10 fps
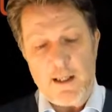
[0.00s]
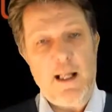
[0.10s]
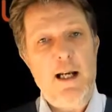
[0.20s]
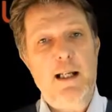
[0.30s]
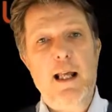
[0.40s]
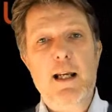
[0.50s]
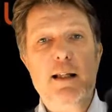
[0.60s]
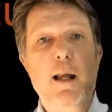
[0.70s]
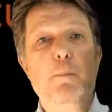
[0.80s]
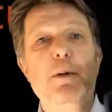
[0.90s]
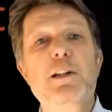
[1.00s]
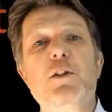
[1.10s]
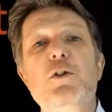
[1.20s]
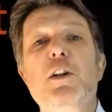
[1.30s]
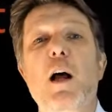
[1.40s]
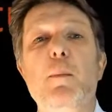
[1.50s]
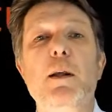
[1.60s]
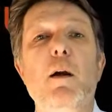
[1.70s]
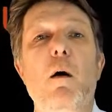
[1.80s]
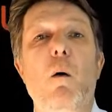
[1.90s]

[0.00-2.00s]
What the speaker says: Can I get it? And please do tell me,